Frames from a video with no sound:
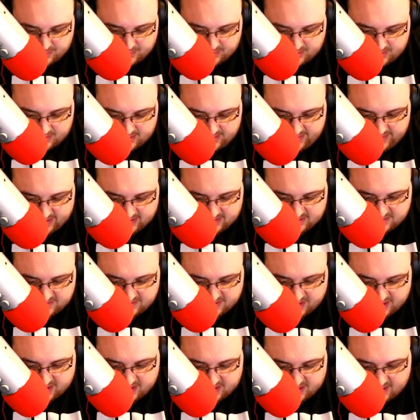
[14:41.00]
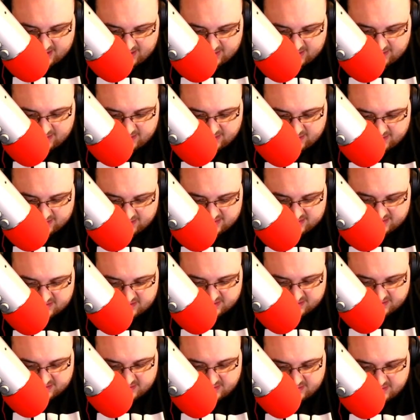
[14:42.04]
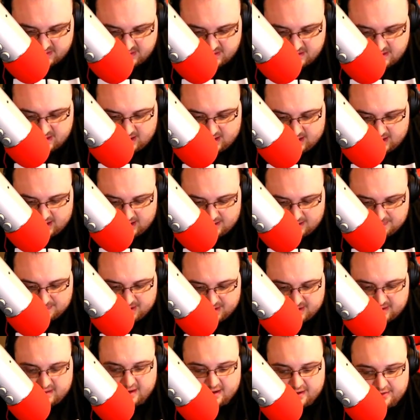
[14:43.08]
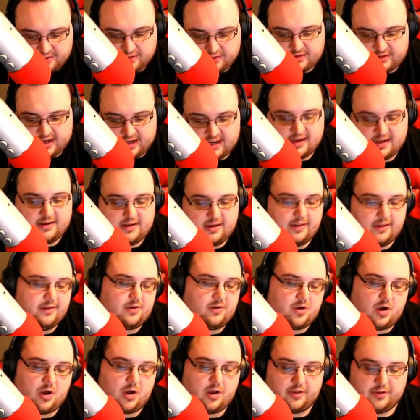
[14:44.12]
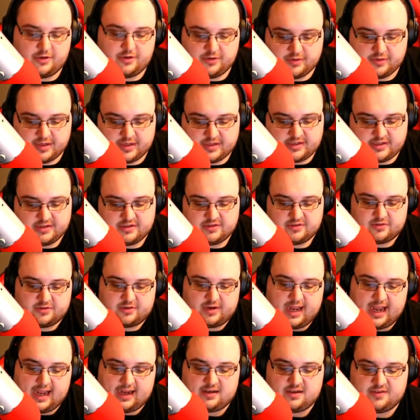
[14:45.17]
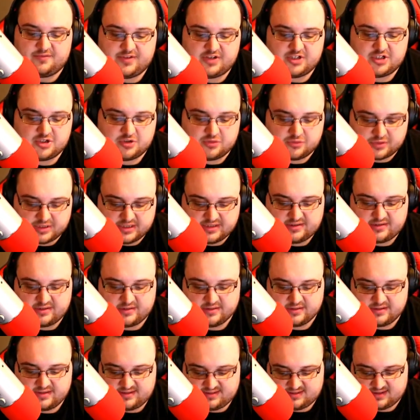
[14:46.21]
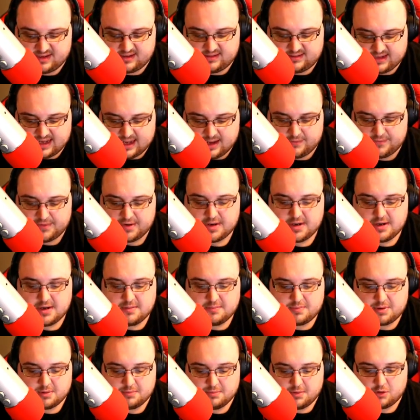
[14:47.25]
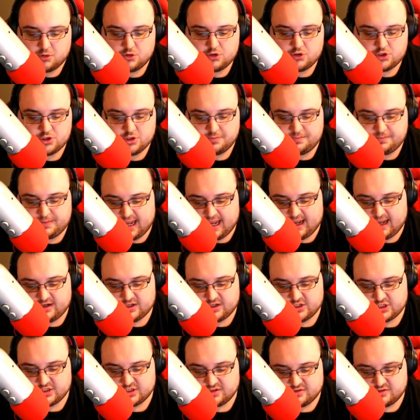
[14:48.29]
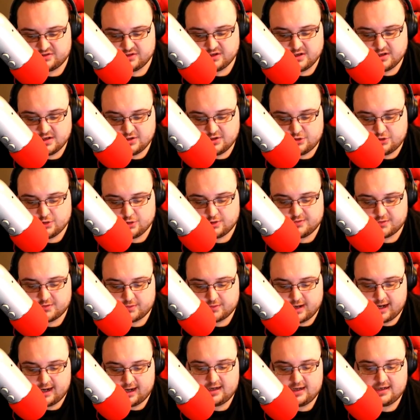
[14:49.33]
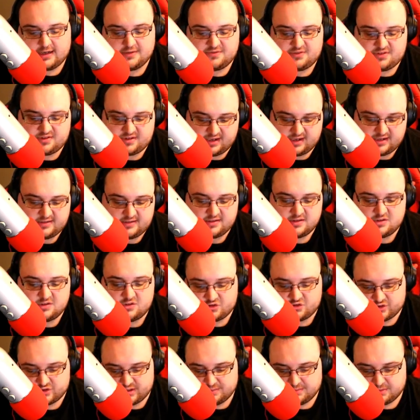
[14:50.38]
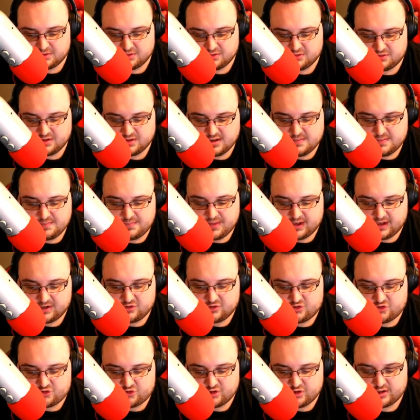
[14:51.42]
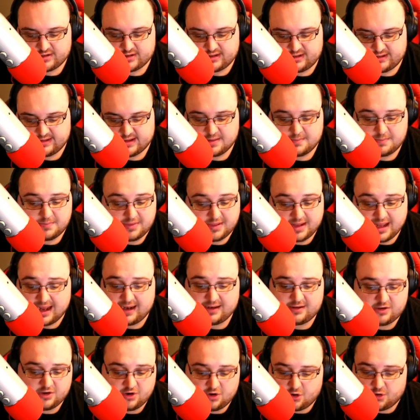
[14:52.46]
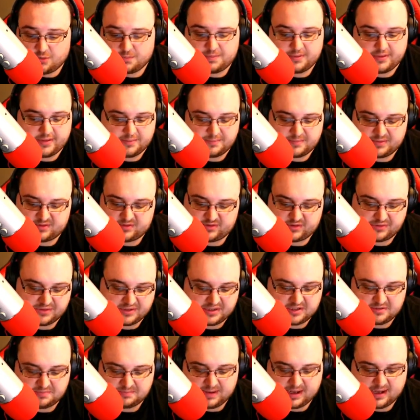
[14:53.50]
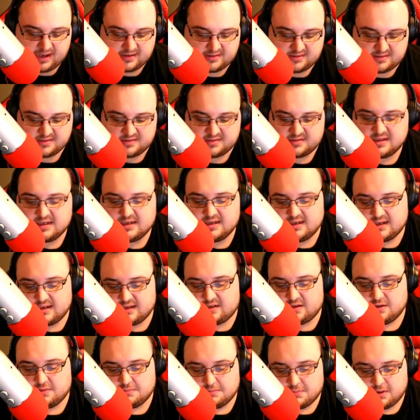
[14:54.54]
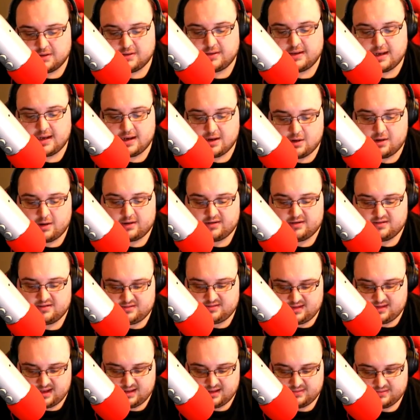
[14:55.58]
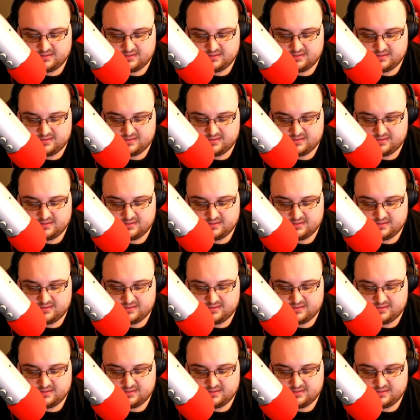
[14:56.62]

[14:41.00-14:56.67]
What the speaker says: That said, let's see. Another day, another Call of Duty teaser. Activision recently sent out promotional packages to a variety of sites and streamers, instructing them not to open the mysterious boxes until Monday, August 10th.